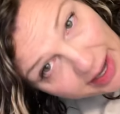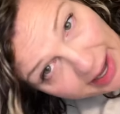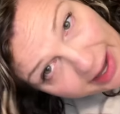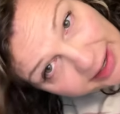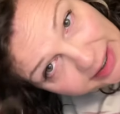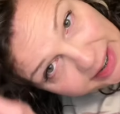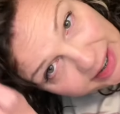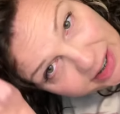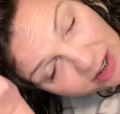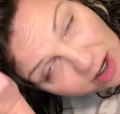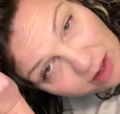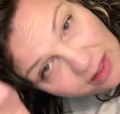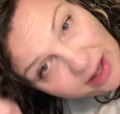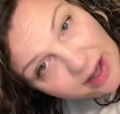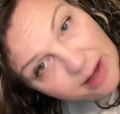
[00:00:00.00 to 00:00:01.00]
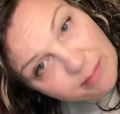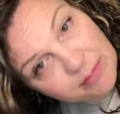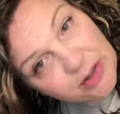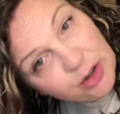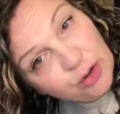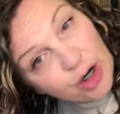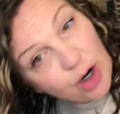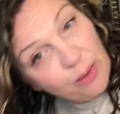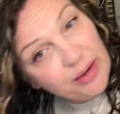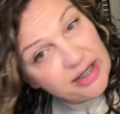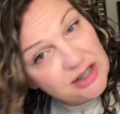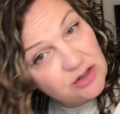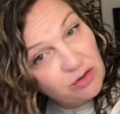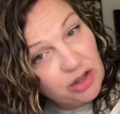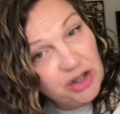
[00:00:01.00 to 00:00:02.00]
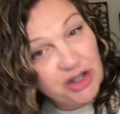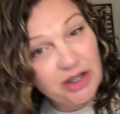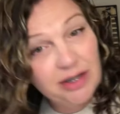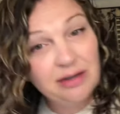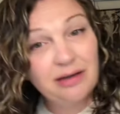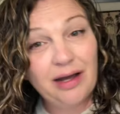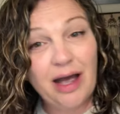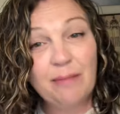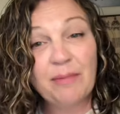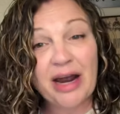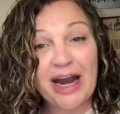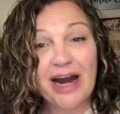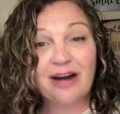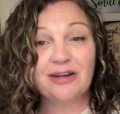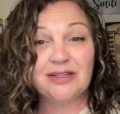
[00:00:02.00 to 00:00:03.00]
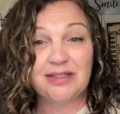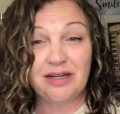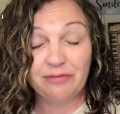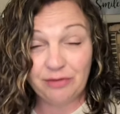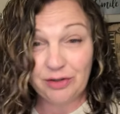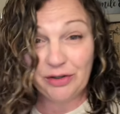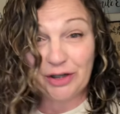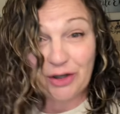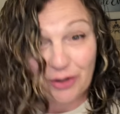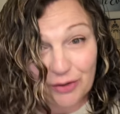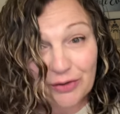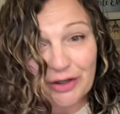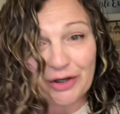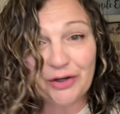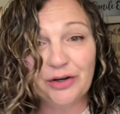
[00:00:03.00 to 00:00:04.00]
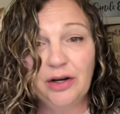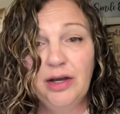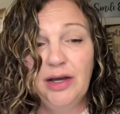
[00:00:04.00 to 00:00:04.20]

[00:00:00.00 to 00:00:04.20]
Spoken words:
and get it all up, you know, and scrunch it, and my hair is definitely curlier.